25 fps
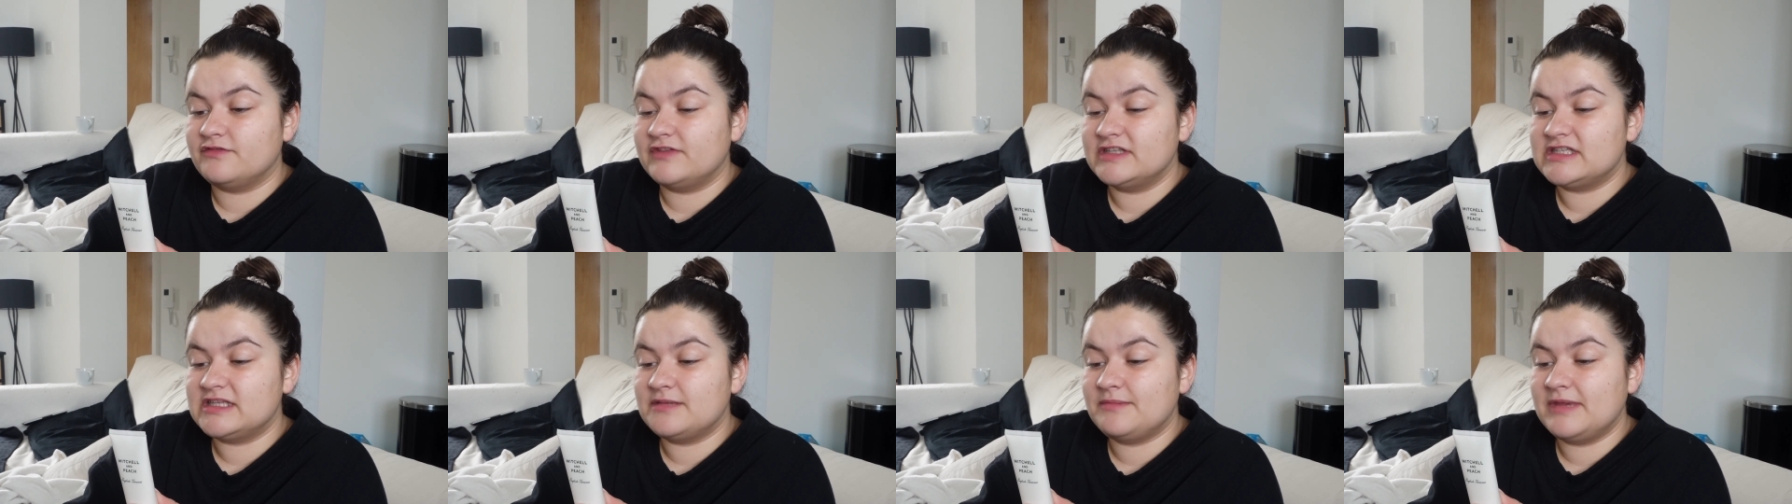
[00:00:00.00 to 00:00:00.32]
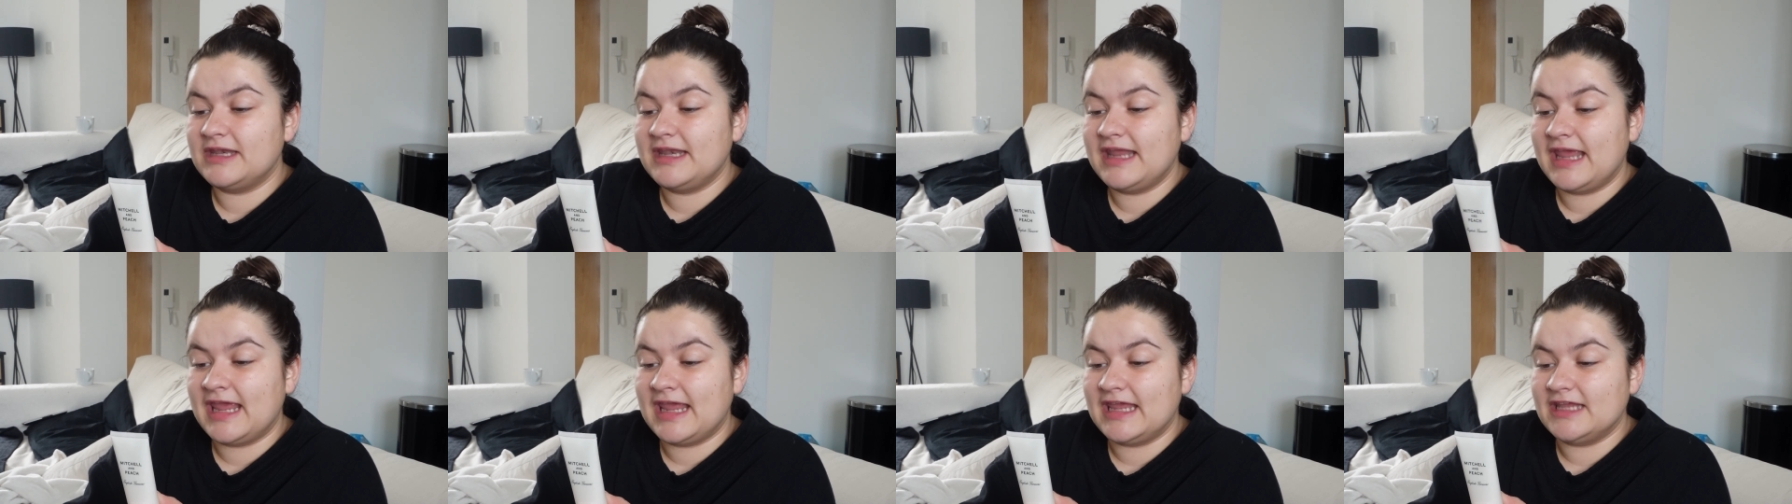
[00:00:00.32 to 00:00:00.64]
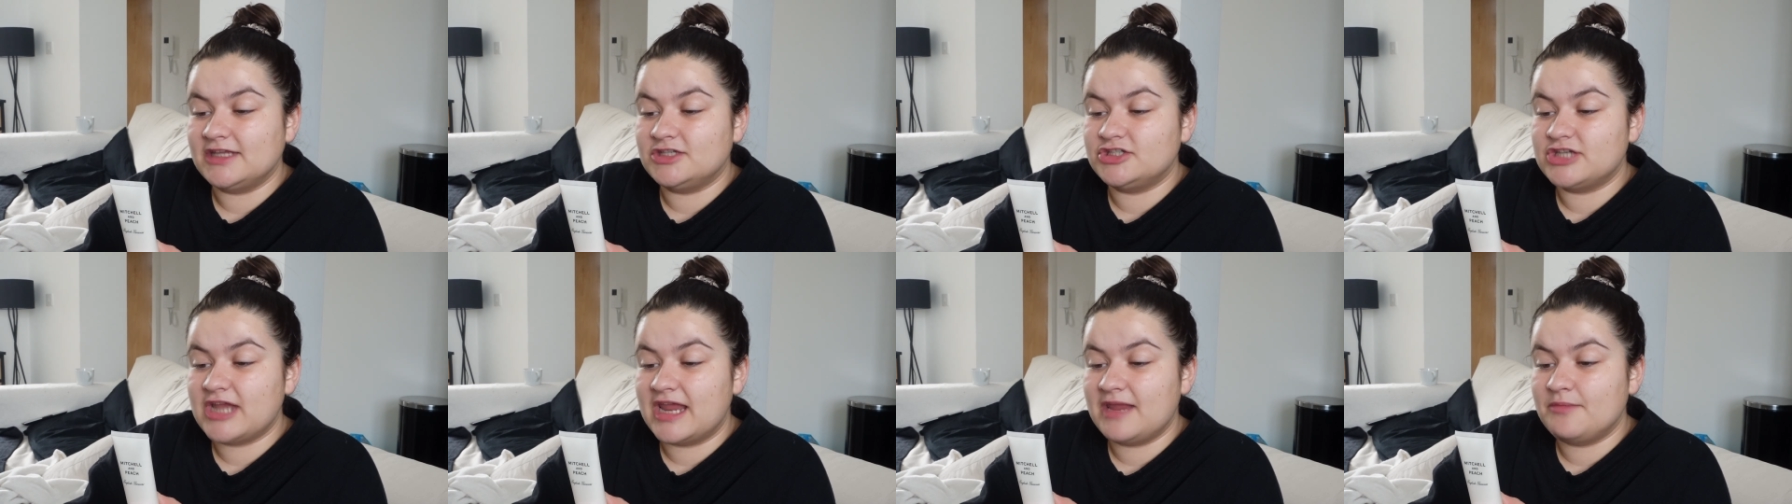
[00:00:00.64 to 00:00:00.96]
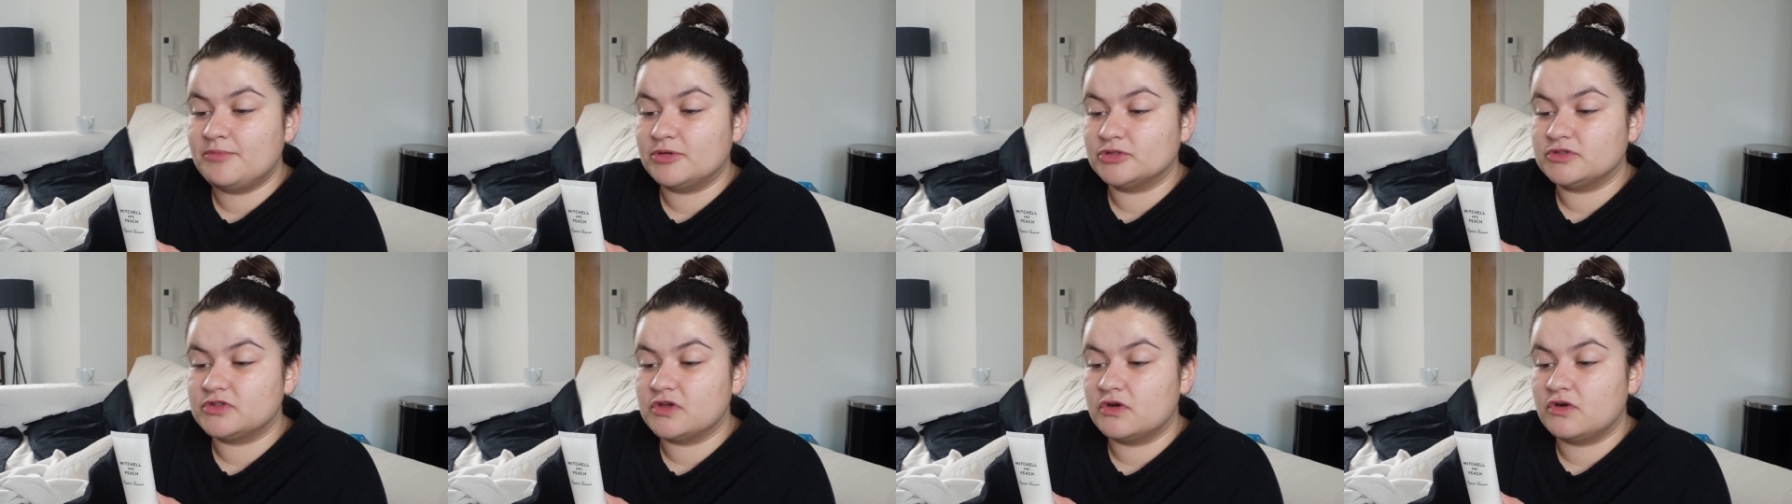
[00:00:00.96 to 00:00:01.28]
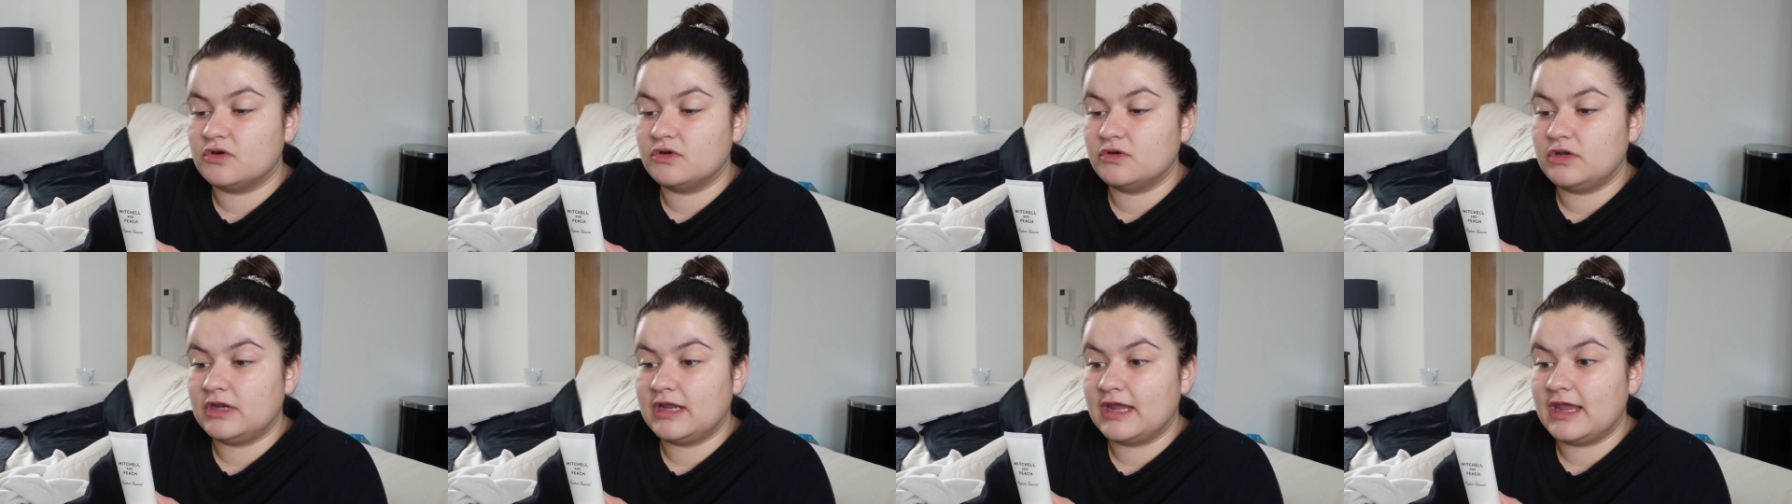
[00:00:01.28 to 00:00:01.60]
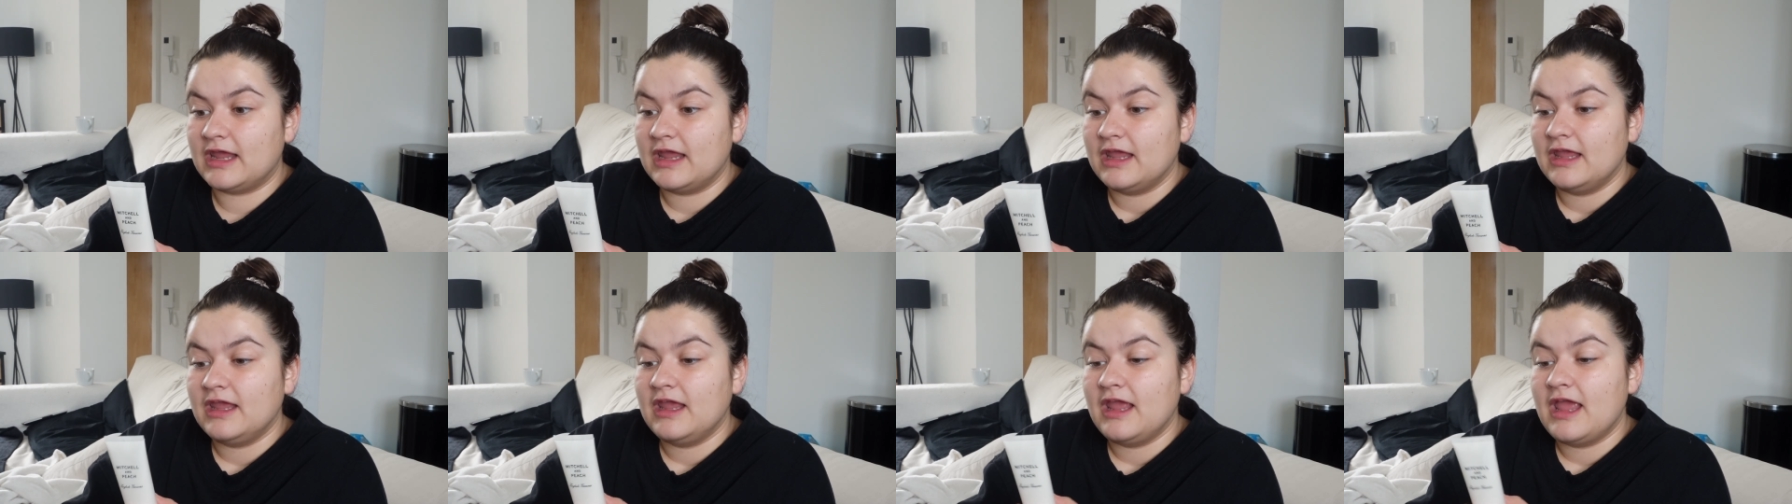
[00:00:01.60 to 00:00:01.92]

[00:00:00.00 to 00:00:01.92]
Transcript: vitamin E, shea butter, honey